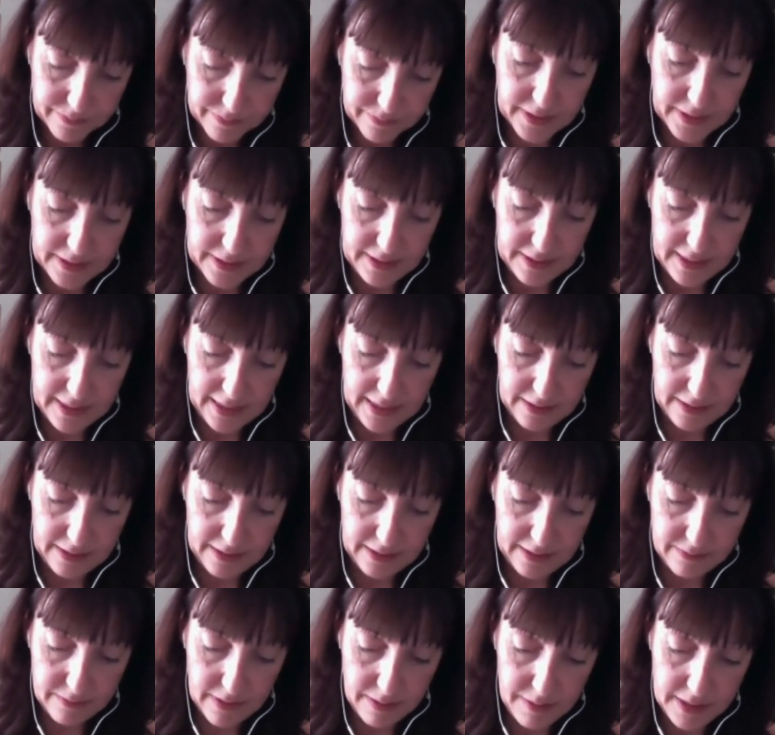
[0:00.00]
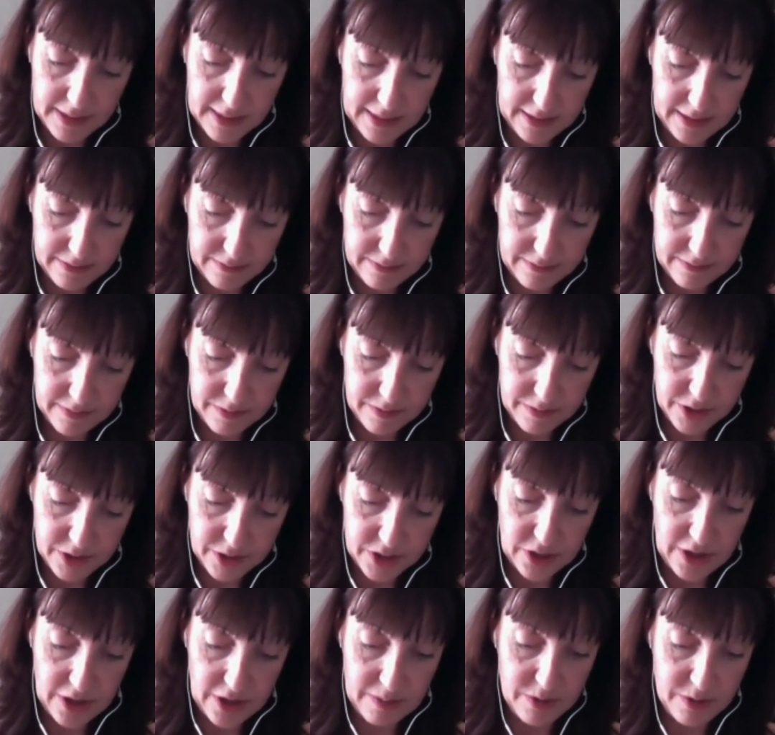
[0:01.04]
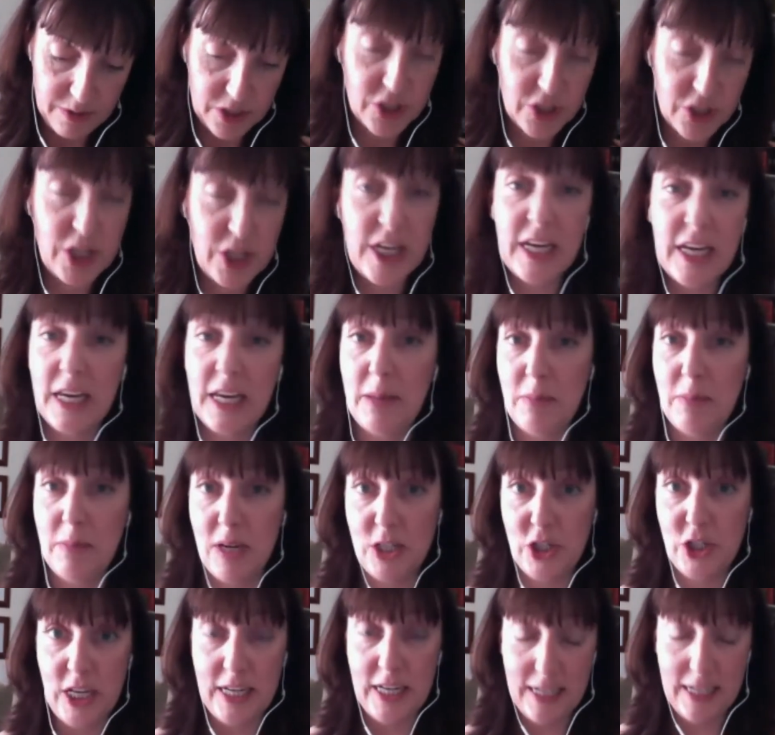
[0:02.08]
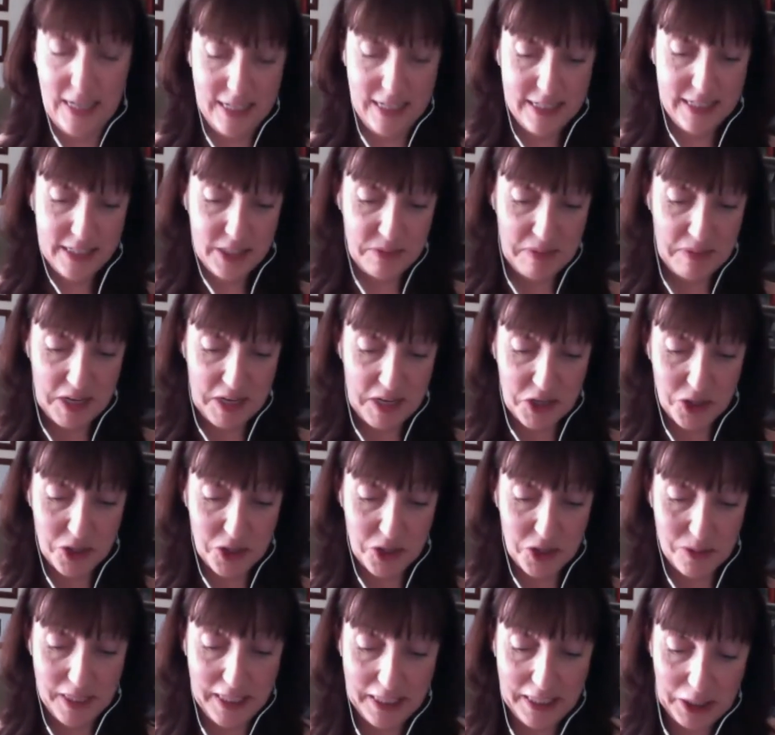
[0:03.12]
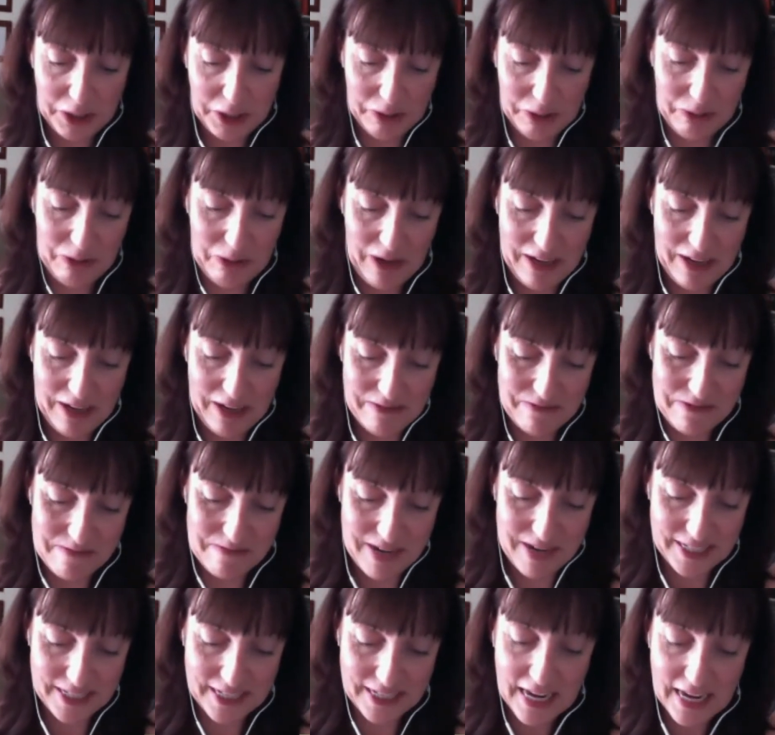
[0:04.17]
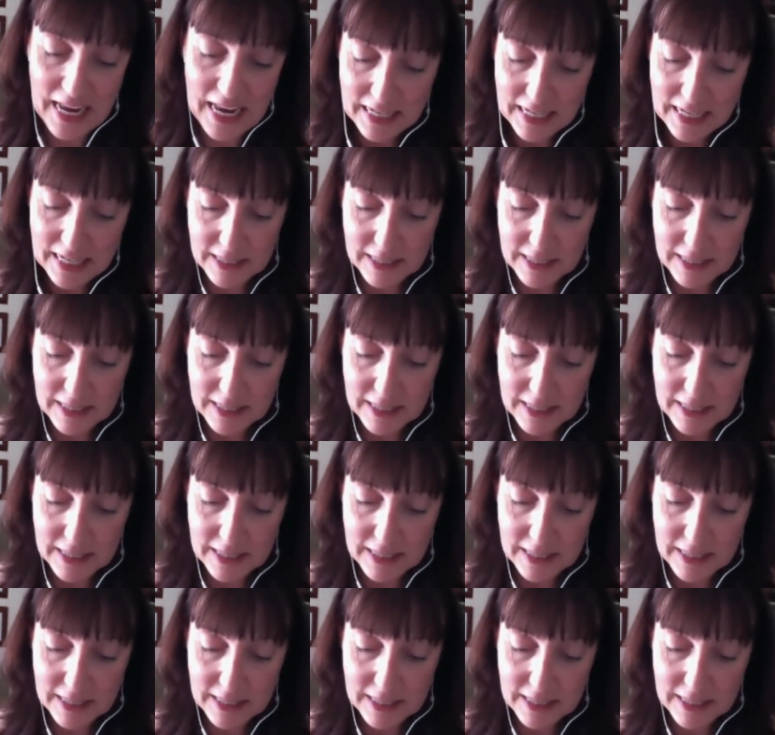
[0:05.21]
Yeah, I mean, yeah. I'm just checking my cheat list to make sure I'm telling you the right information. Yeah,